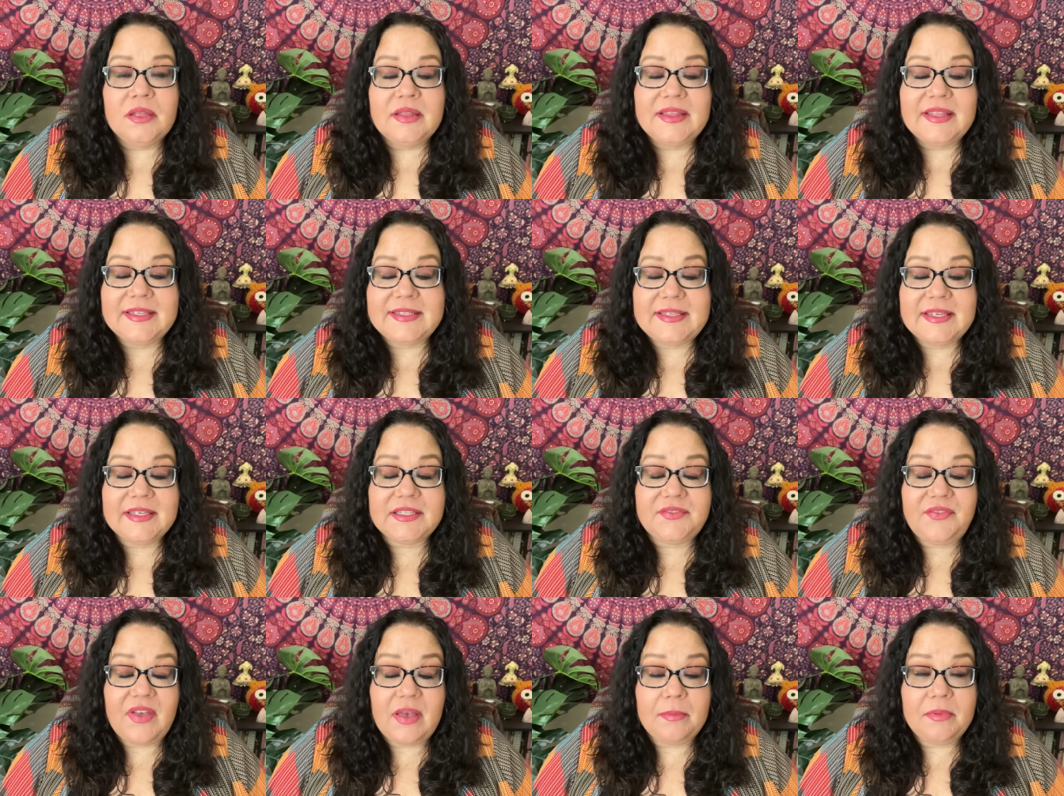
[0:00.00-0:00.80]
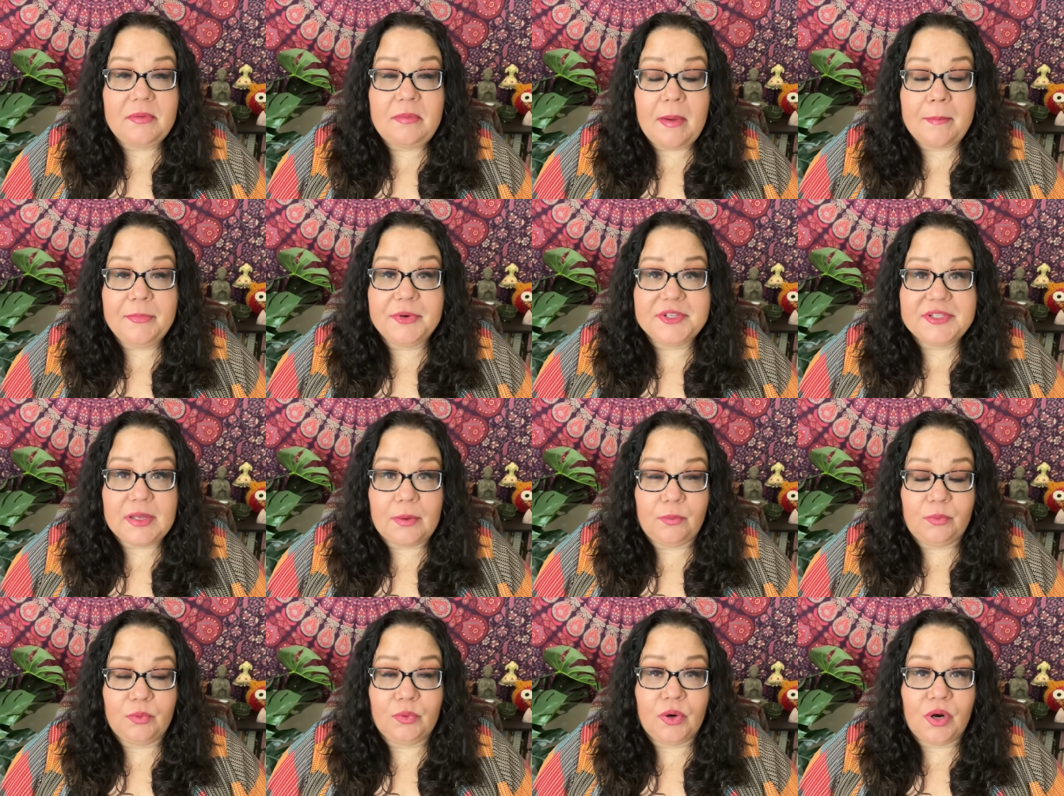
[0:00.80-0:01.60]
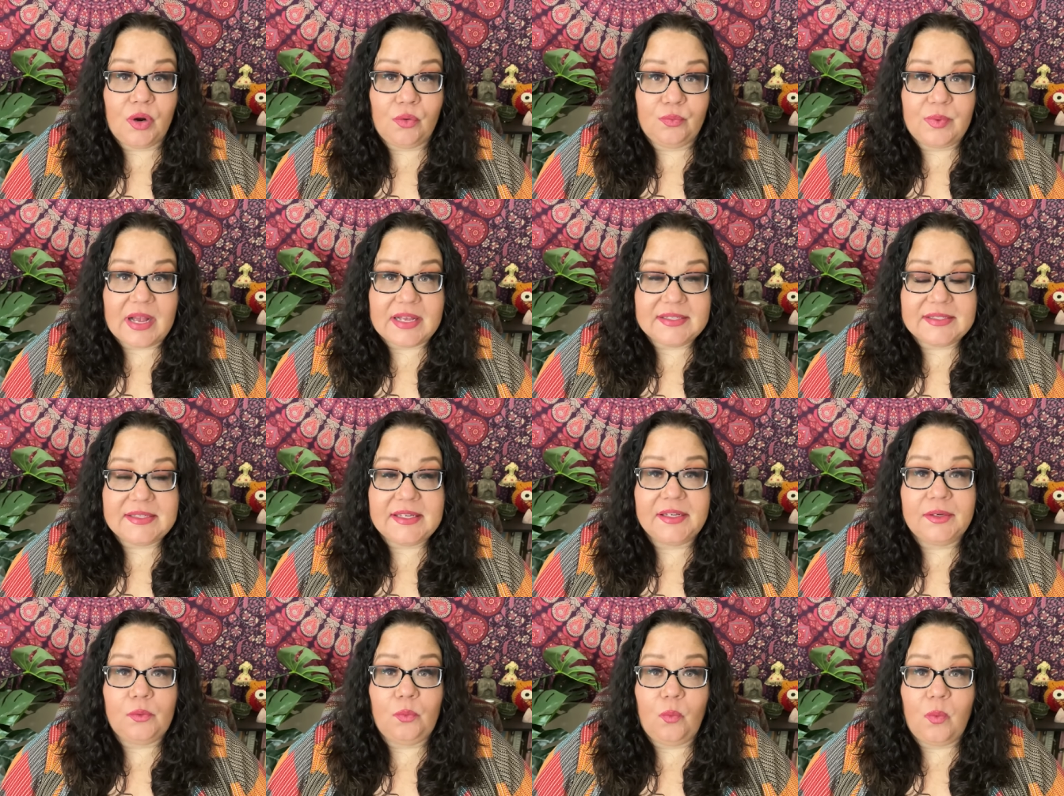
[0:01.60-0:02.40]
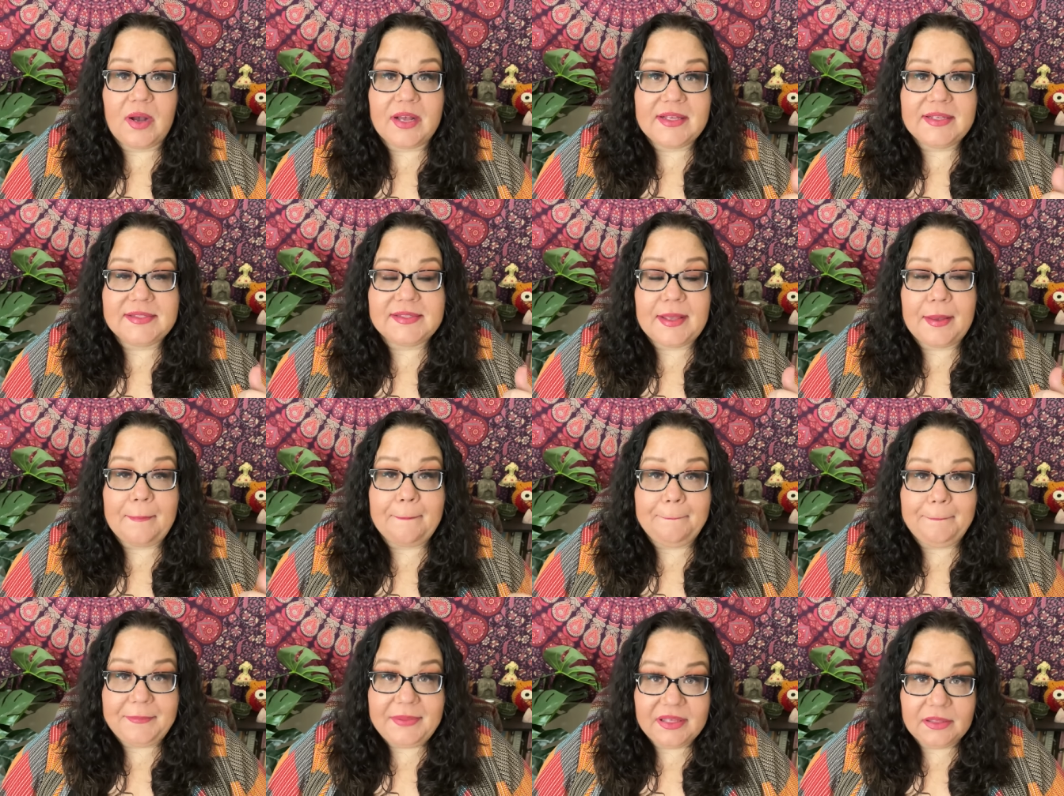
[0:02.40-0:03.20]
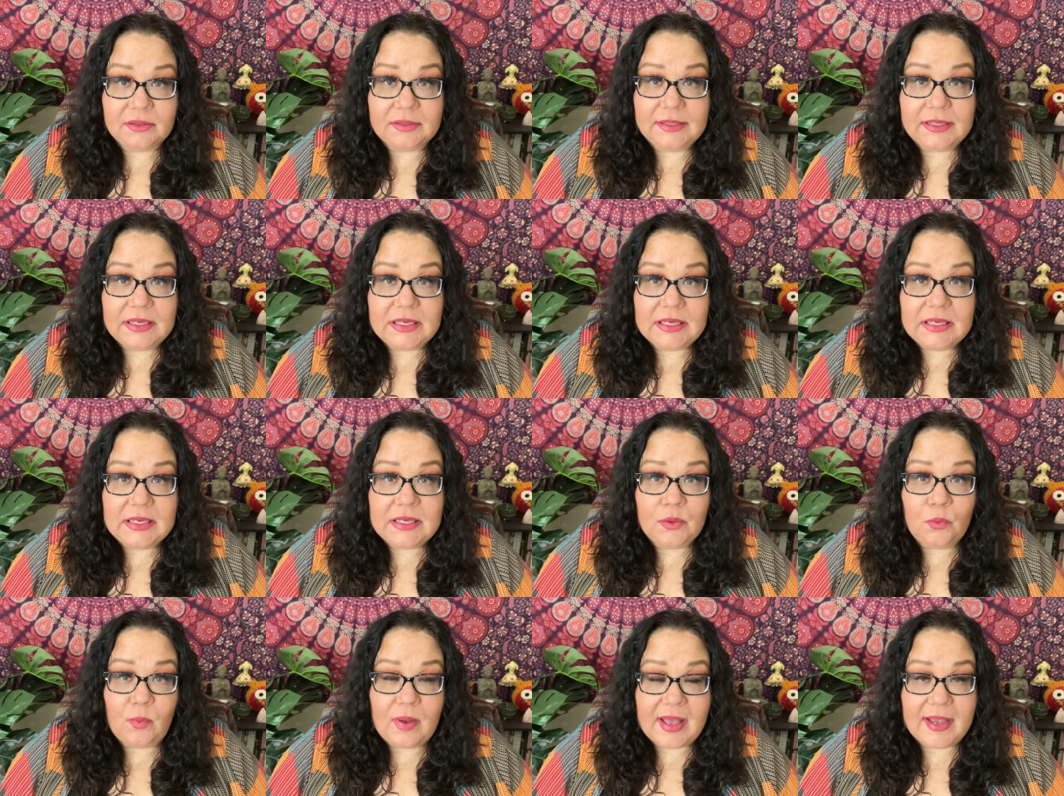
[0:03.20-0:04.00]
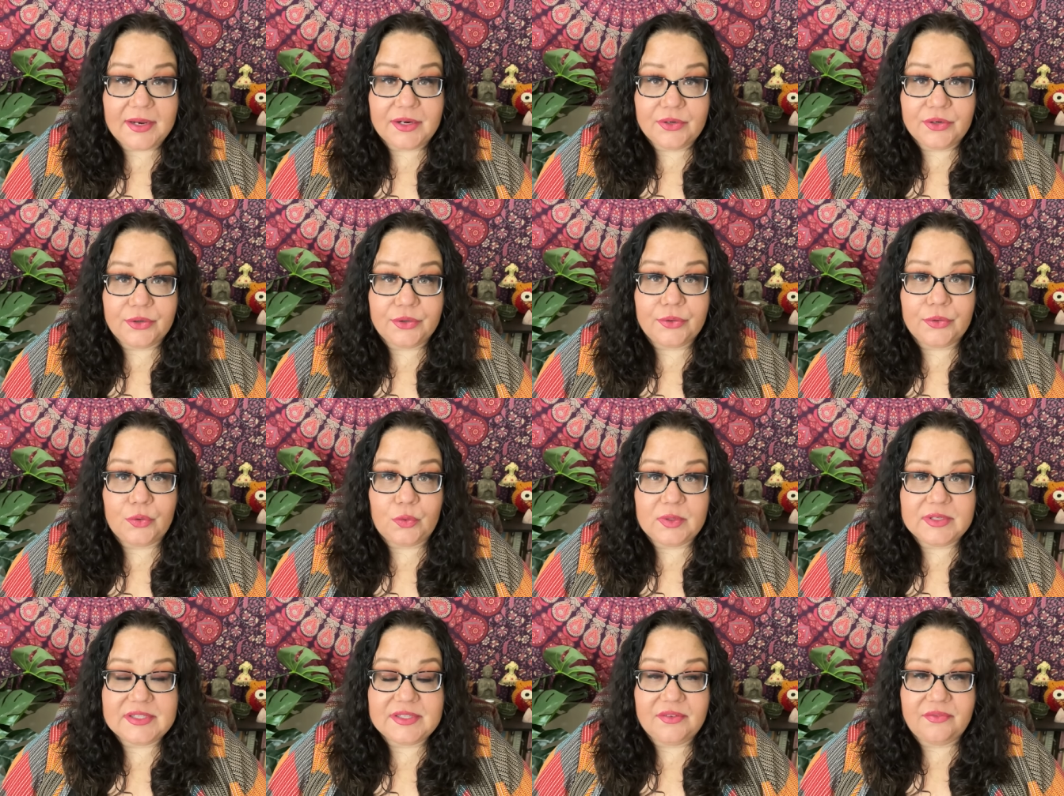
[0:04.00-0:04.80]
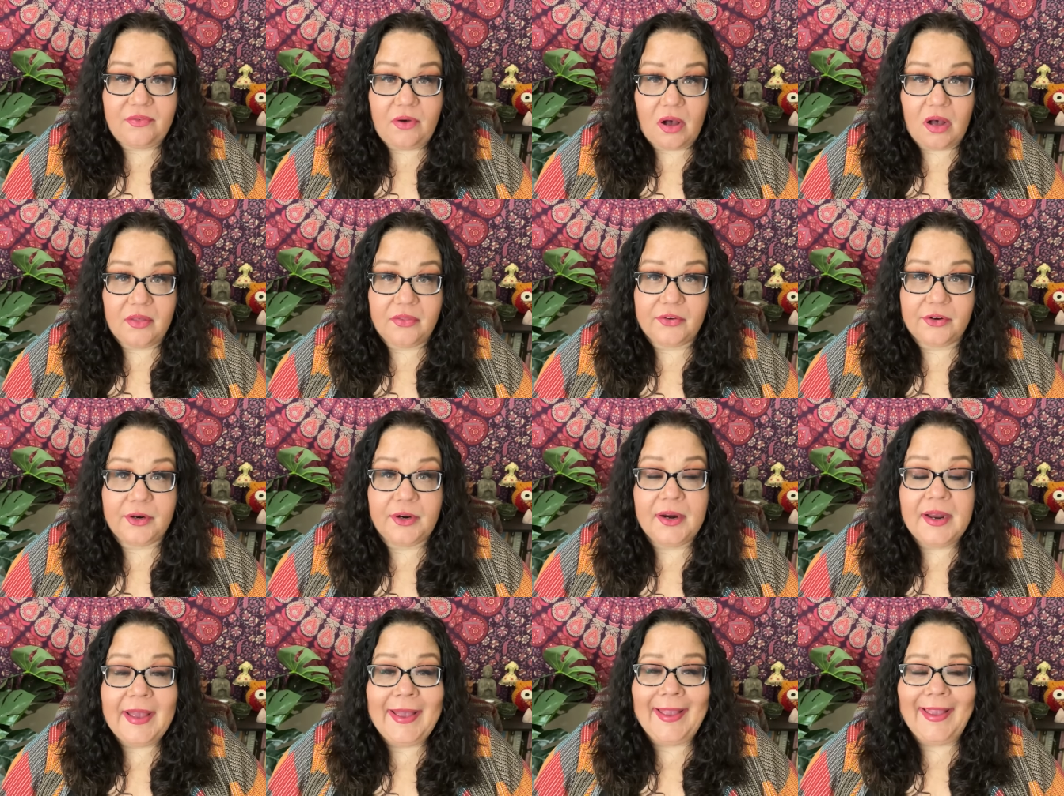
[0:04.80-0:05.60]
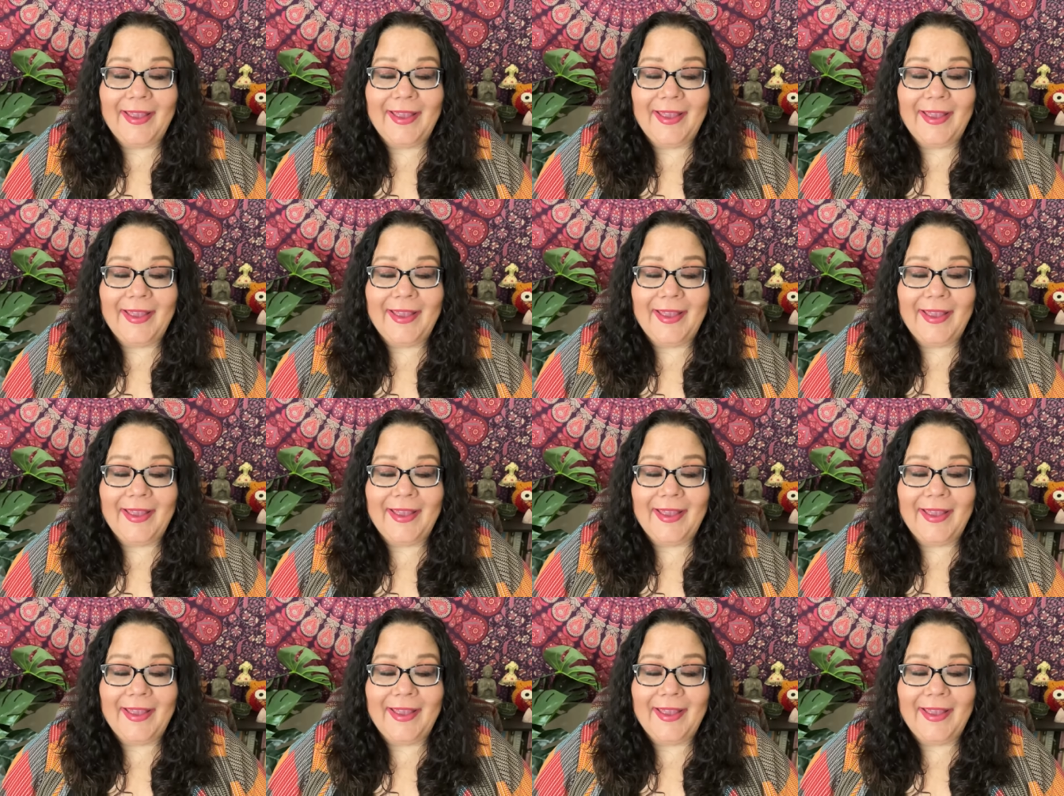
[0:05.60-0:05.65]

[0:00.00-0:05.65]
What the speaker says: The six family members that were arrested was Billy Wagner, who is the father,